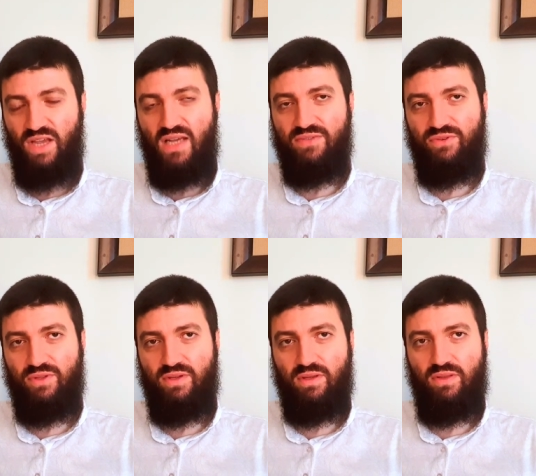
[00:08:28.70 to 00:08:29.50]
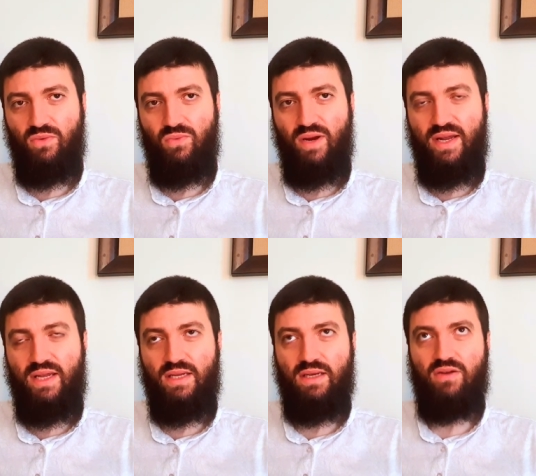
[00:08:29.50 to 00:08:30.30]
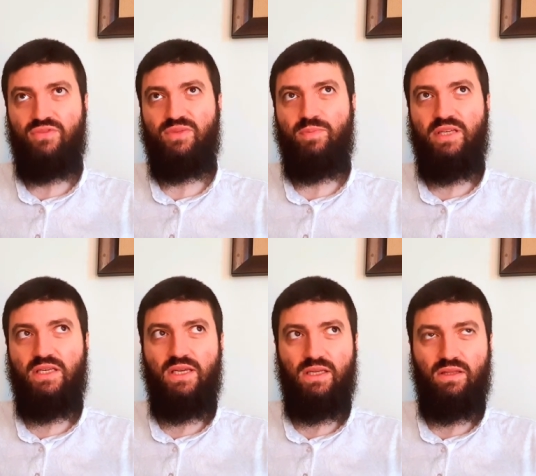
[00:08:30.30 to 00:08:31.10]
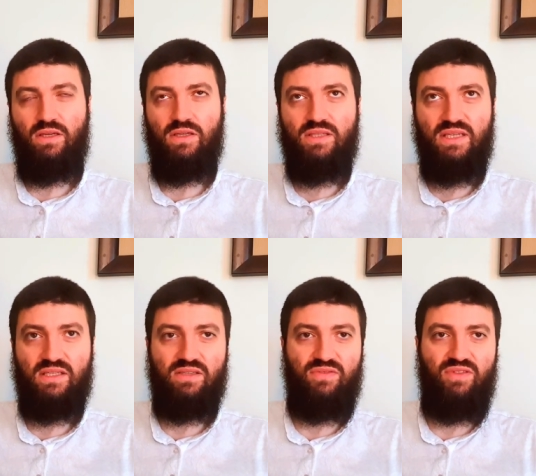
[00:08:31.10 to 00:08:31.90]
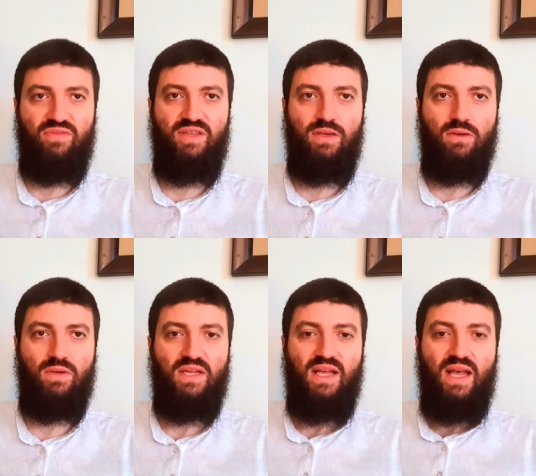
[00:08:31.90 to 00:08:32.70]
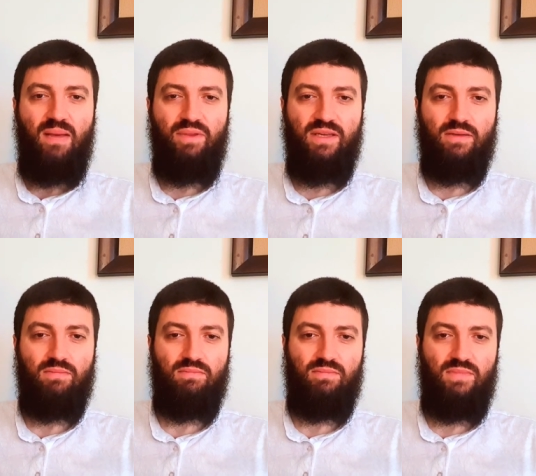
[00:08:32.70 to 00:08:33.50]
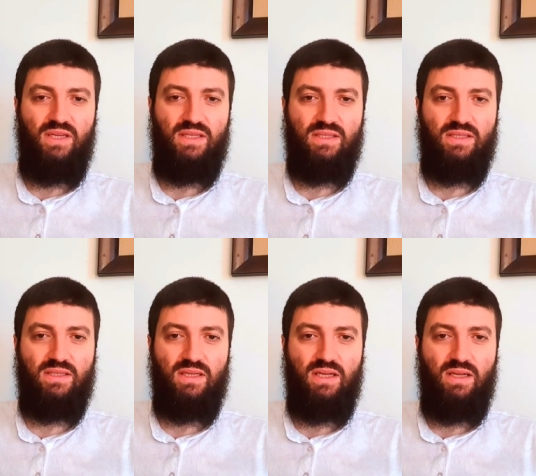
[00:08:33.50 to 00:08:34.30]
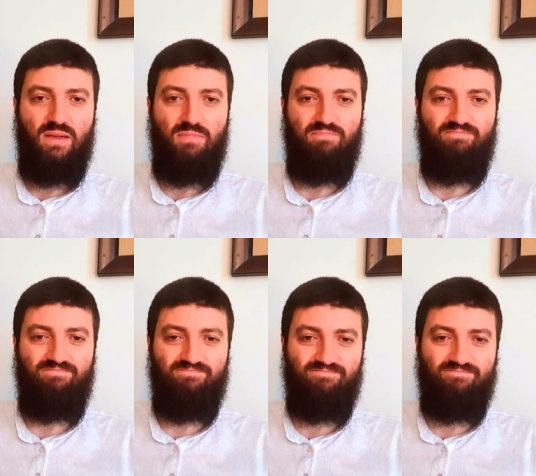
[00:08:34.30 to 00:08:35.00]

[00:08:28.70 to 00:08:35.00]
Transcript: As for the, the way of speaking, the context of the video, I mean, it's um,